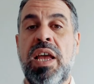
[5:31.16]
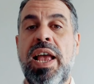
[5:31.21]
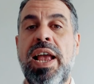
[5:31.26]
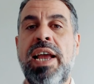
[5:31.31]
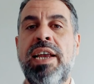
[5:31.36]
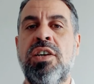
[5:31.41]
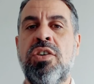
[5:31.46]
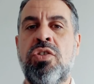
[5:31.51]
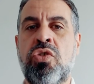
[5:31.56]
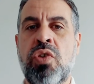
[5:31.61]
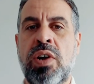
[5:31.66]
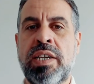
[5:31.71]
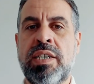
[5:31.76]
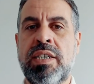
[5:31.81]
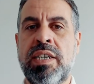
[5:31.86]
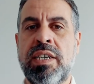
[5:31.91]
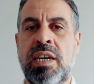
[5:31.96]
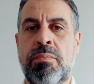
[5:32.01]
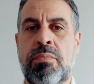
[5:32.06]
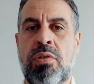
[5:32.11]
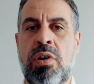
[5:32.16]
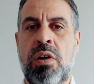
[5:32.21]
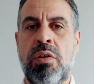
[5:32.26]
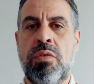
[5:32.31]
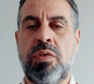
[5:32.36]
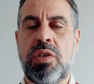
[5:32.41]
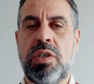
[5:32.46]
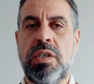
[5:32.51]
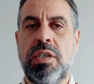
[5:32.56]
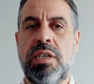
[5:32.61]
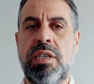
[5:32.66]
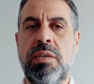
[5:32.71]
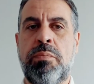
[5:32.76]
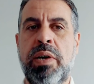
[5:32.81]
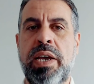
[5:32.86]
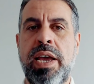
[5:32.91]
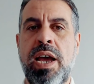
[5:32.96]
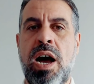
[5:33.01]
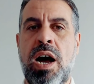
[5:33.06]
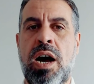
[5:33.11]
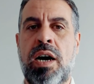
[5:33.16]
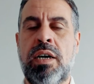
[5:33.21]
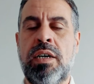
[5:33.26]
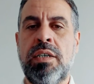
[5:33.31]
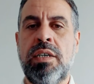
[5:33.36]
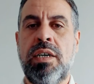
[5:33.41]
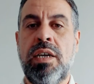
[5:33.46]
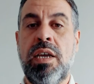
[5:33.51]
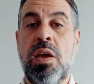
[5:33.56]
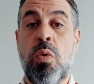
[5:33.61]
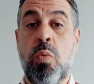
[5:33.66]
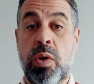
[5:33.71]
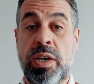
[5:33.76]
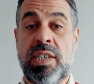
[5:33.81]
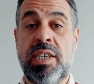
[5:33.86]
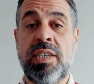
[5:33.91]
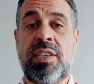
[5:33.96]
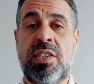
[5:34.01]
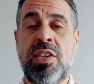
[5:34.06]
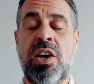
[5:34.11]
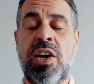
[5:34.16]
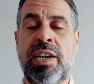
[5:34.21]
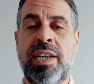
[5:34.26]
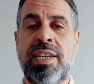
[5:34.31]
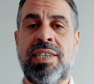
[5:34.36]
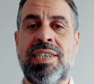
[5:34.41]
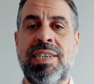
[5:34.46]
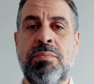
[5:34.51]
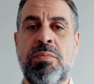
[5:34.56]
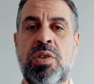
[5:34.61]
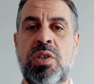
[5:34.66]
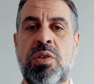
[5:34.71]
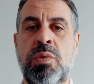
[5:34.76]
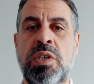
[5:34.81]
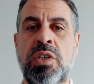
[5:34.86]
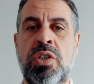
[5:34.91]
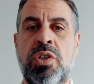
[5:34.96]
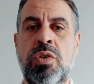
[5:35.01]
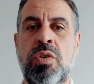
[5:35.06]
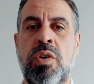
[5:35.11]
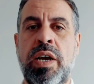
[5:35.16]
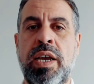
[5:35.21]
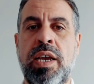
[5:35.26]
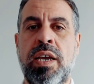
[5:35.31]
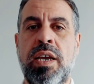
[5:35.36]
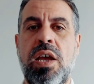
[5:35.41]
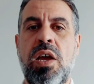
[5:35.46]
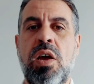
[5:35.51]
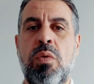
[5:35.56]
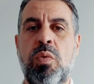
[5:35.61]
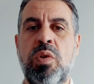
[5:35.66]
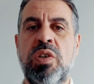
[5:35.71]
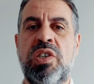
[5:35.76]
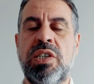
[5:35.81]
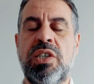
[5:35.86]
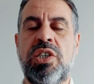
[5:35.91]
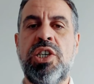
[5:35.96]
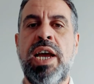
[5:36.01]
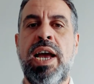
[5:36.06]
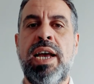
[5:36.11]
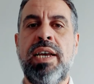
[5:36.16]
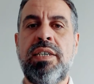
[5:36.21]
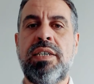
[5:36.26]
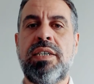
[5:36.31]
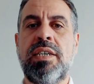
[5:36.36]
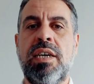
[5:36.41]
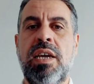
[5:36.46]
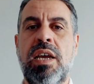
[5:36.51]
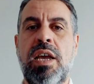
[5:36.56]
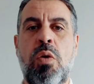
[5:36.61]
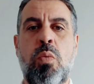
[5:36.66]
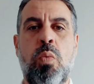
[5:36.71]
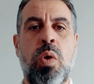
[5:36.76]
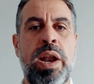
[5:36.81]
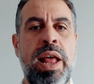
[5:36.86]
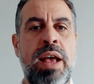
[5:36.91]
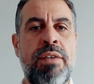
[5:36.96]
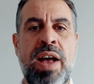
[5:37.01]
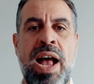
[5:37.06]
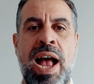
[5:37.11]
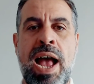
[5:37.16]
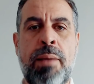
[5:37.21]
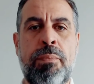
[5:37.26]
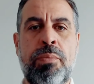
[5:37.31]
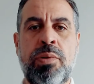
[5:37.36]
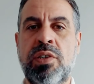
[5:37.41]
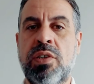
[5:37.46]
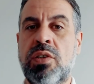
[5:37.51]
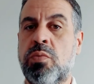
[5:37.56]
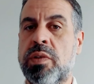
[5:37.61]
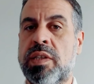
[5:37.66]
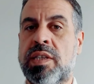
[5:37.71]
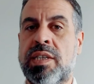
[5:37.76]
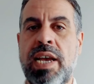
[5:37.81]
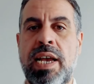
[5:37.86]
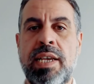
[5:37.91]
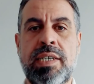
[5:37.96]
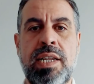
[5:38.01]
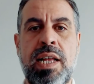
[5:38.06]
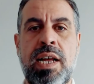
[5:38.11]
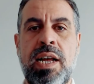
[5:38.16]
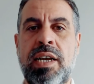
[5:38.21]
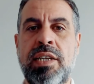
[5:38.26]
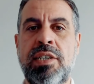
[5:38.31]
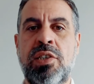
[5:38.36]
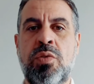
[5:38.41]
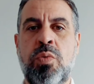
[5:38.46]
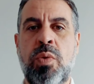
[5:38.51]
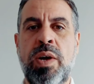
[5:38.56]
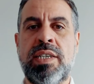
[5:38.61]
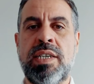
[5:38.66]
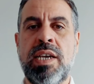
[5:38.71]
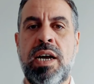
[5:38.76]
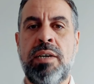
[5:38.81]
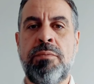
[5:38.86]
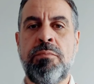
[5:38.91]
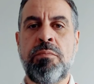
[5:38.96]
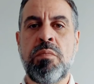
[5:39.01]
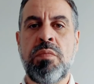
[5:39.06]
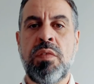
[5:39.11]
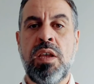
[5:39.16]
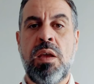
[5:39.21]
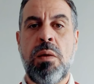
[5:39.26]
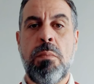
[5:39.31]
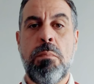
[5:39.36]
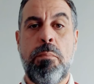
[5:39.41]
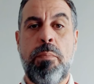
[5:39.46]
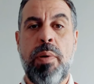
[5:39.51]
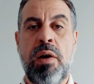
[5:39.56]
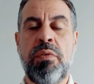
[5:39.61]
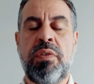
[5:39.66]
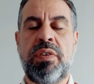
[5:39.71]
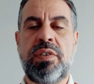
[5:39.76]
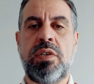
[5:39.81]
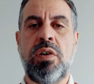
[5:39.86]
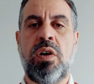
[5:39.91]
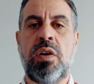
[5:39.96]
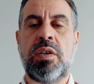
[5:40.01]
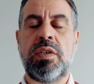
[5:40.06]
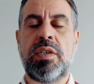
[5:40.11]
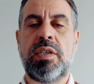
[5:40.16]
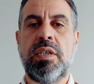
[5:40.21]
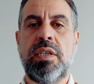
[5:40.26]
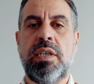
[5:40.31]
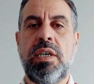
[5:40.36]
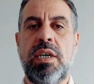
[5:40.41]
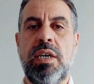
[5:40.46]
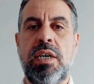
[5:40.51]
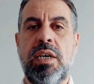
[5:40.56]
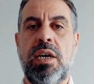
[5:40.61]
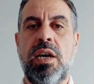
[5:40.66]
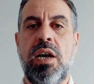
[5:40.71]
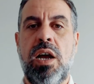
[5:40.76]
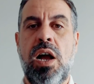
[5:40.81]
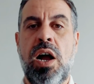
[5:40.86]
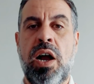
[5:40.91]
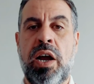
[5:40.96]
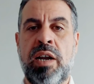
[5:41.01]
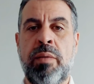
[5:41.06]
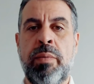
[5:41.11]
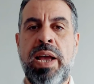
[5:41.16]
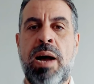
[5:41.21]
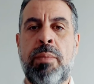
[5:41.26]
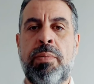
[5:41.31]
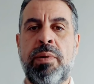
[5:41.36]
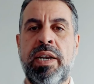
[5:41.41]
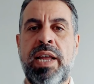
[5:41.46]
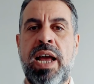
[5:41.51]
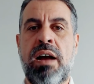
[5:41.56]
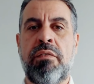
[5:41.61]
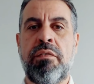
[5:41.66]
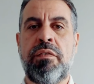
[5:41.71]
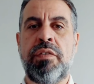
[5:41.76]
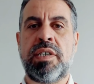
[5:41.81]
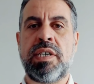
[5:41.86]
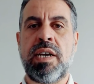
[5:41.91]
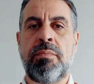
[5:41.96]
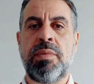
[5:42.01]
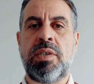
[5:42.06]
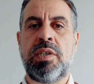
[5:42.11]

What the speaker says: interesting approach to PR, which he certainly seems to enjoy, would suggest whatever happens with Tesla and Twitter, both stocks are going to be up and down for some